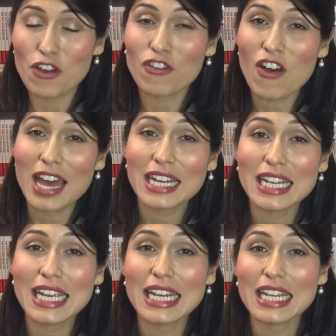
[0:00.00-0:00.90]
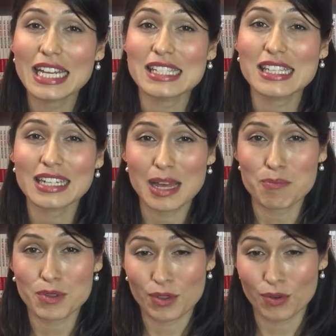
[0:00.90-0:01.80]
Finally, lesson
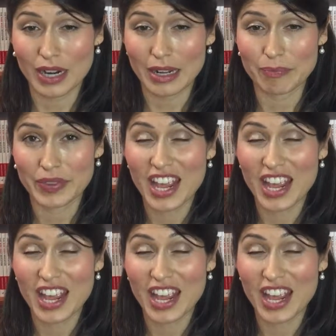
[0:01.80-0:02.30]
number 3.